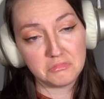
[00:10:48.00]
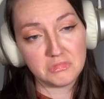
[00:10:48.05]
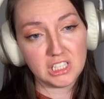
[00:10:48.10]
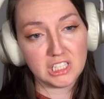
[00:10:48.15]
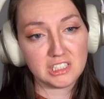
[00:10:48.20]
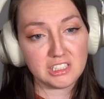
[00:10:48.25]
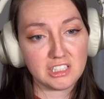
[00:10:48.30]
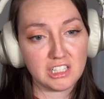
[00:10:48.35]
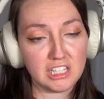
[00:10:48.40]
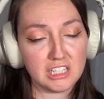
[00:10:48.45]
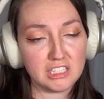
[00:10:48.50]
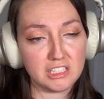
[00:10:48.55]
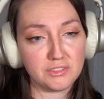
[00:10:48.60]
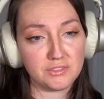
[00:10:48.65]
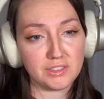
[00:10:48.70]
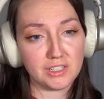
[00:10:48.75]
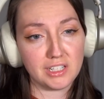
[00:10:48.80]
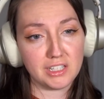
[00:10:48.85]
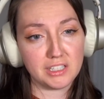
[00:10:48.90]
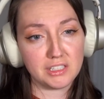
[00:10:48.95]
That's kind
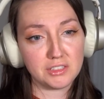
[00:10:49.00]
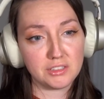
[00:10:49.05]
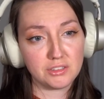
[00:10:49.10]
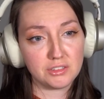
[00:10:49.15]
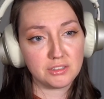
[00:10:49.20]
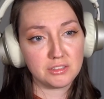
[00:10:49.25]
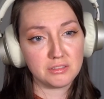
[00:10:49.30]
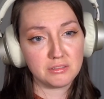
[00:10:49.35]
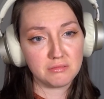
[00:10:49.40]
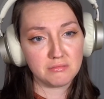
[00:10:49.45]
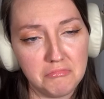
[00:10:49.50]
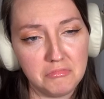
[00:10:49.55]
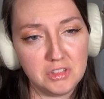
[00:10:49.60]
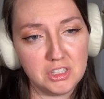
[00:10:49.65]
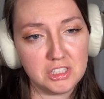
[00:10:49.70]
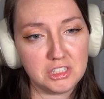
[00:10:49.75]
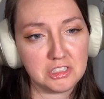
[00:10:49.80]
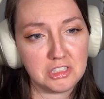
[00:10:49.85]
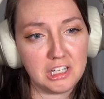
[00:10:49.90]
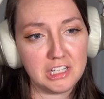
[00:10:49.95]
of nice.
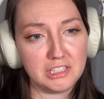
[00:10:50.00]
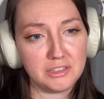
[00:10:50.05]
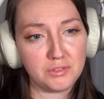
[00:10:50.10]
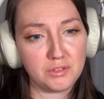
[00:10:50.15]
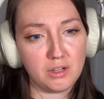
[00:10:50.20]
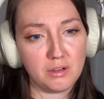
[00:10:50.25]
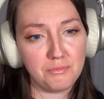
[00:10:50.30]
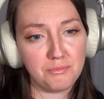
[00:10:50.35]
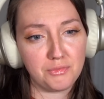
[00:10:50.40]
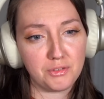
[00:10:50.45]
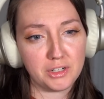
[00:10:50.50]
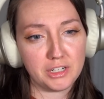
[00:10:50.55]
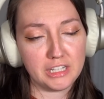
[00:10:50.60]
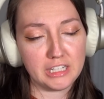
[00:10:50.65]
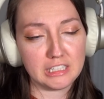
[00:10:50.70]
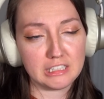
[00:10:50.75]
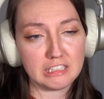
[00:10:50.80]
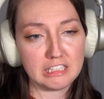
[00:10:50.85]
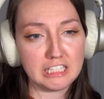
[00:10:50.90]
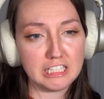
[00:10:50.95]
It's kind of
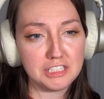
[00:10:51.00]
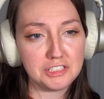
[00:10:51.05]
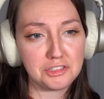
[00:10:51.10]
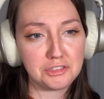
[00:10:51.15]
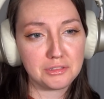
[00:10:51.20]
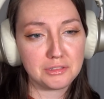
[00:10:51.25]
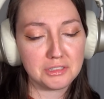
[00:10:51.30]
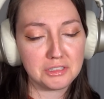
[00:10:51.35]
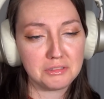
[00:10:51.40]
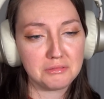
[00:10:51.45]
comforting, at least.